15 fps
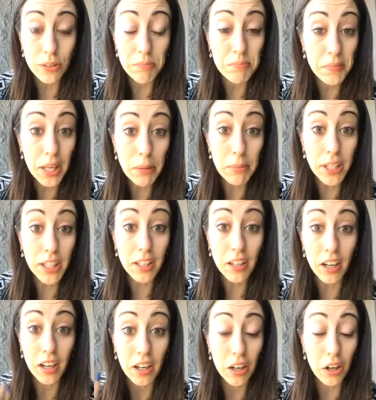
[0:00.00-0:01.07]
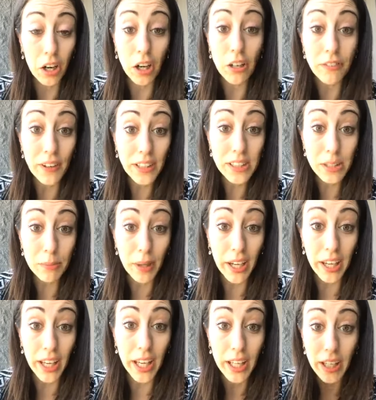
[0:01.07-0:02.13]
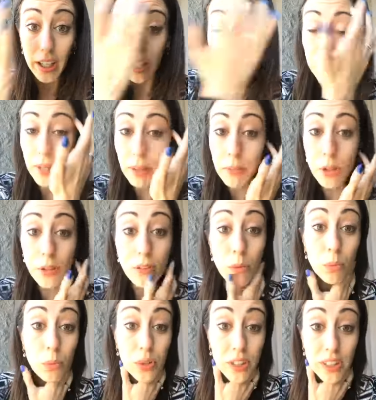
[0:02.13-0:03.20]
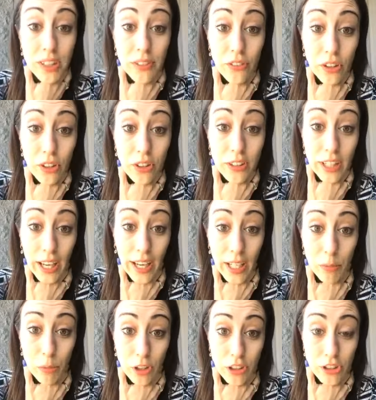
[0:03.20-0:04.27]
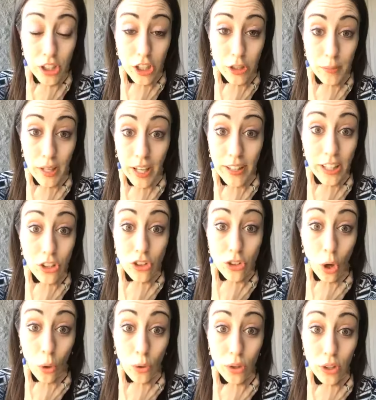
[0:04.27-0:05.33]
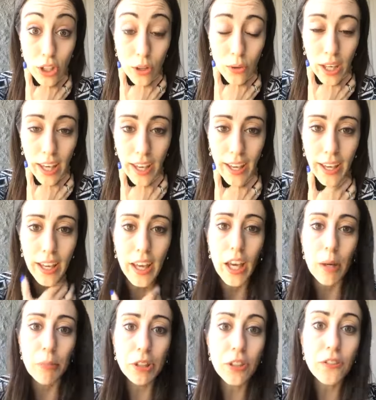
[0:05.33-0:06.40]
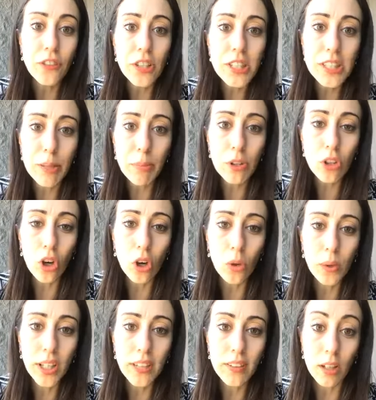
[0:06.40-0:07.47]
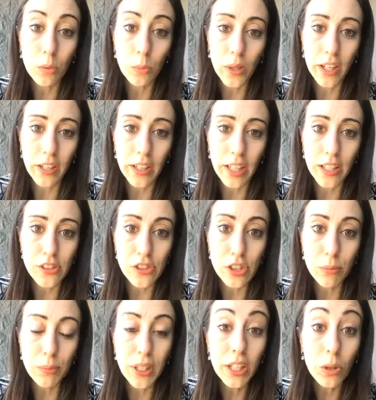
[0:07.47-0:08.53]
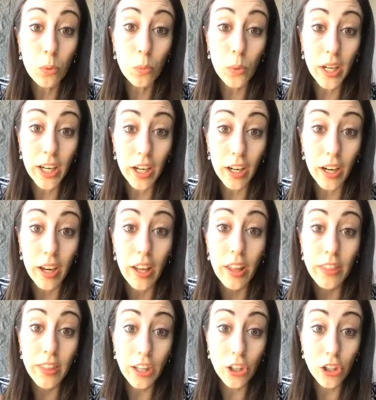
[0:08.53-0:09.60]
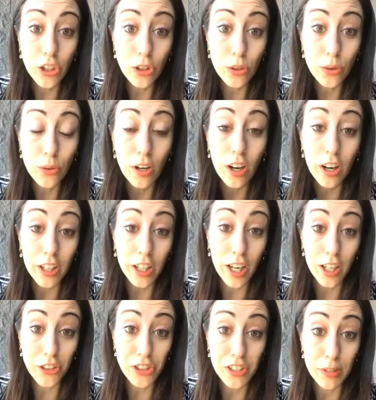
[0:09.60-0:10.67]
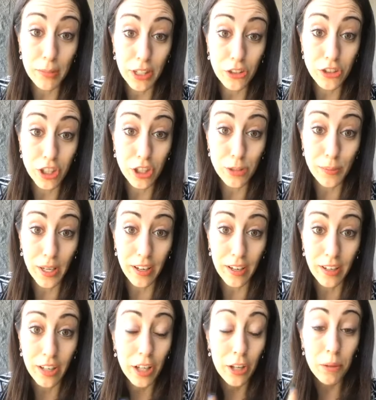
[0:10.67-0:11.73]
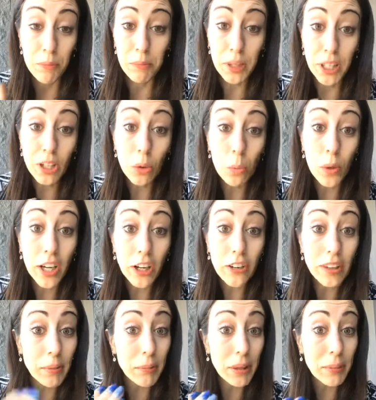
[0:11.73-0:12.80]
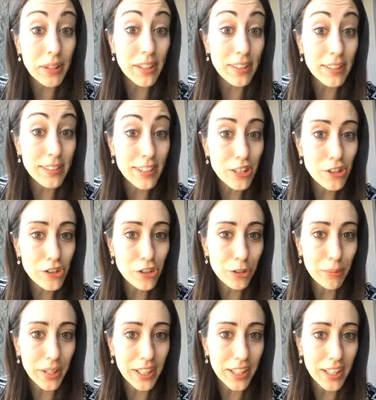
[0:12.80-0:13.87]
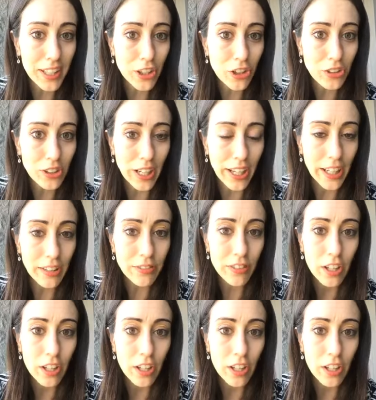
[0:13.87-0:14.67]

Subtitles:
maybe are affected by it. Maybe you have a really difficult time with judgment, and that's totally okay. But the first step is always awareness. So being aware that you are conscious about judgment, being aware that maybe the decisions you're making in your life